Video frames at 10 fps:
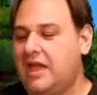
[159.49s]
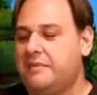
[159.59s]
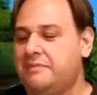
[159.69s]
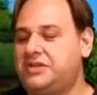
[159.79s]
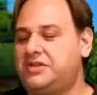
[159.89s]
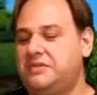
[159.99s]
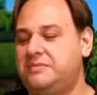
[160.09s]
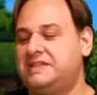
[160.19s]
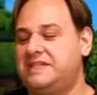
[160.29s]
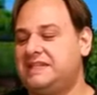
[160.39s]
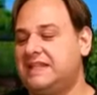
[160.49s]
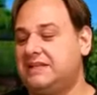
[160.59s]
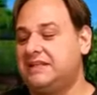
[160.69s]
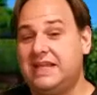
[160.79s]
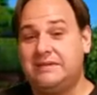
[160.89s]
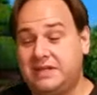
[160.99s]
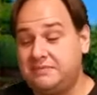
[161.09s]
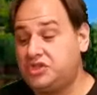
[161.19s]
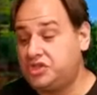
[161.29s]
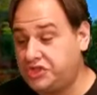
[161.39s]
Mr. and Mrs. Little named
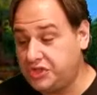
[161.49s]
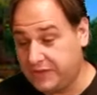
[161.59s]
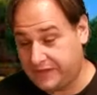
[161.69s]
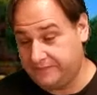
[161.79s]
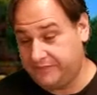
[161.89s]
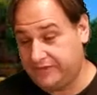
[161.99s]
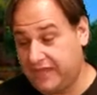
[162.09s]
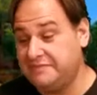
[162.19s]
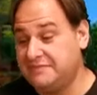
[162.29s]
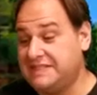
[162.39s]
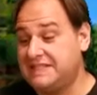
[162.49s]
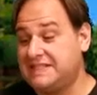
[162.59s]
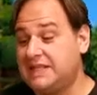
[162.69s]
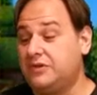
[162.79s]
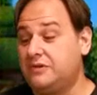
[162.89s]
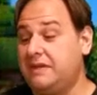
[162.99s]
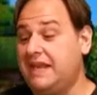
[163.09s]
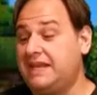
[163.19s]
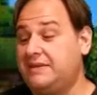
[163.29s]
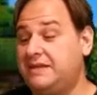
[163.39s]
him Stuart, and Mrs. Little
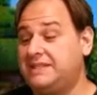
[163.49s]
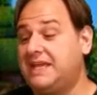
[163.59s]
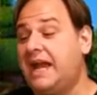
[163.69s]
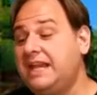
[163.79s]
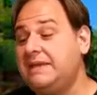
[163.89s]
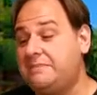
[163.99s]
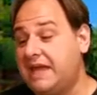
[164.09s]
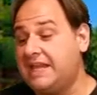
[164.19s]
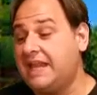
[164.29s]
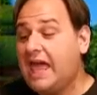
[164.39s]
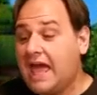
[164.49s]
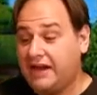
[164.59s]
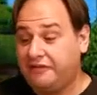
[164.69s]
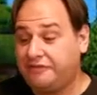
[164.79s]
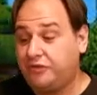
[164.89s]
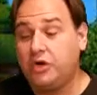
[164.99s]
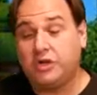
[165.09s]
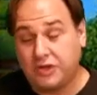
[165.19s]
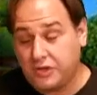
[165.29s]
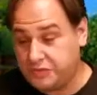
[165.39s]
made him a tiny bed out of 4
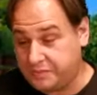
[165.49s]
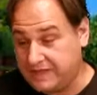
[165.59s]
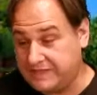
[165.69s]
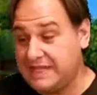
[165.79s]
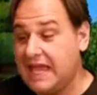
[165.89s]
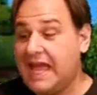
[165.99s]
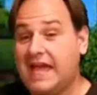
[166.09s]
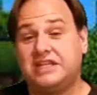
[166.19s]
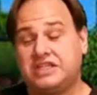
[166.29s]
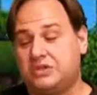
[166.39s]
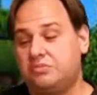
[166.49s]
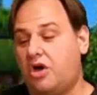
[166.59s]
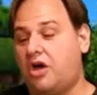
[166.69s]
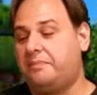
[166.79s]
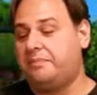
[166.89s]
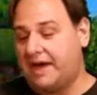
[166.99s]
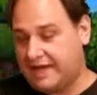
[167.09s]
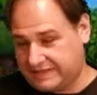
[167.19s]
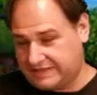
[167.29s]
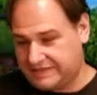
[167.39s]
clothespins and a small
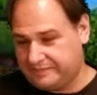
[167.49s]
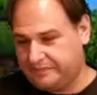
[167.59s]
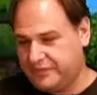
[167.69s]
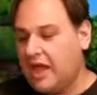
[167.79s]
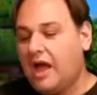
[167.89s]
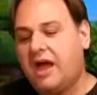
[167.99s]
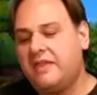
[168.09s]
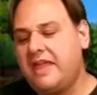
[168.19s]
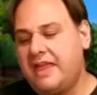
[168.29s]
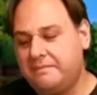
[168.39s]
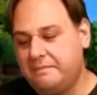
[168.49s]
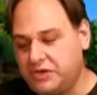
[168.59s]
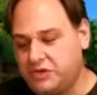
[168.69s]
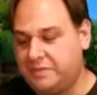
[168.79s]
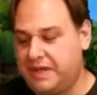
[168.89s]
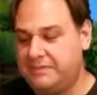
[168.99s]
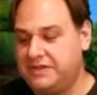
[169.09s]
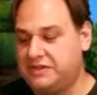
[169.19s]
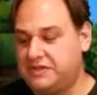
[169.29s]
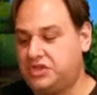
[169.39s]
box. Unlike most
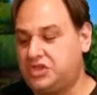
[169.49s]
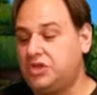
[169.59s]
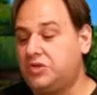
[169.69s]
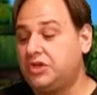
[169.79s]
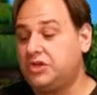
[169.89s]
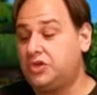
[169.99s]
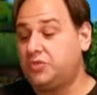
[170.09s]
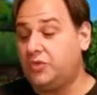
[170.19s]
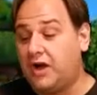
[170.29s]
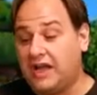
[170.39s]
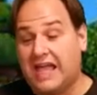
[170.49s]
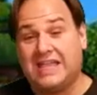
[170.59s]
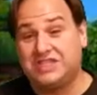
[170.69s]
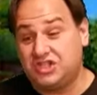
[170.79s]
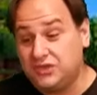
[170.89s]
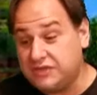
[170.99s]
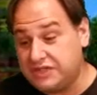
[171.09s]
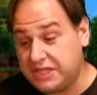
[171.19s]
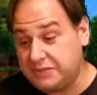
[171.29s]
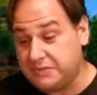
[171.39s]
babies, Stuart could walk as soon
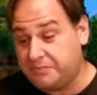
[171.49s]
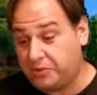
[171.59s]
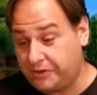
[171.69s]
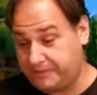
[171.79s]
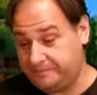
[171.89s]
as he was born.